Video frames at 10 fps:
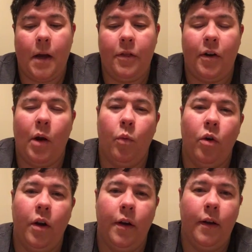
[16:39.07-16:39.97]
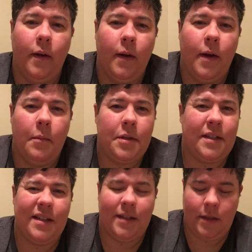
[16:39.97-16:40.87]
thought I would, but
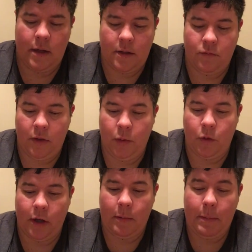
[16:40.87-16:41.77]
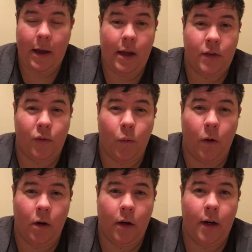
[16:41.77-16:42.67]
since it doesn't really work in my pants for
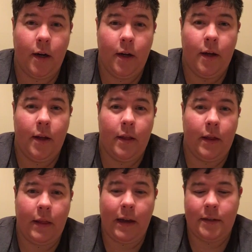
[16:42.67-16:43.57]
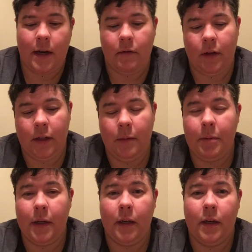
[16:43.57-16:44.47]
work, then that's not really a
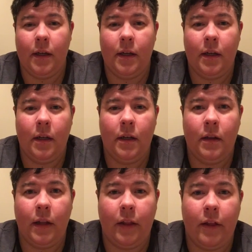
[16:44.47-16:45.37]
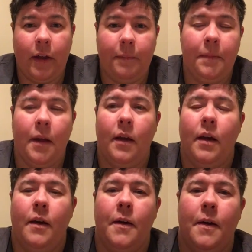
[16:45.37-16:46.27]
big thing.
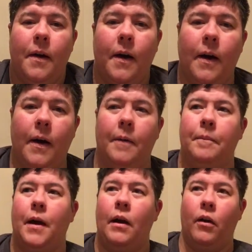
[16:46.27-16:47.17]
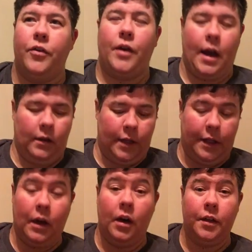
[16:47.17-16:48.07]
I also kind of like
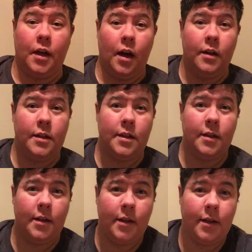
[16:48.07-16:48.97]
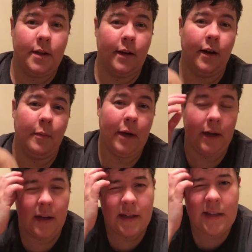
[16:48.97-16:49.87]
the uncuts,
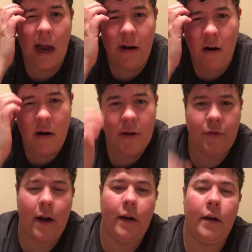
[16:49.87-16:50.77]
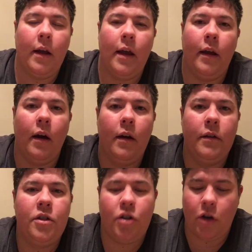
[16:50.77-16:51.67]
and it's kind of hard to find a
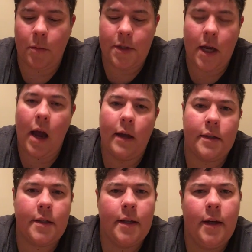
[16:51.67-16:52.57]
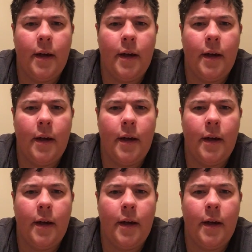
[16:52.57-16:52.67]
uncircumcised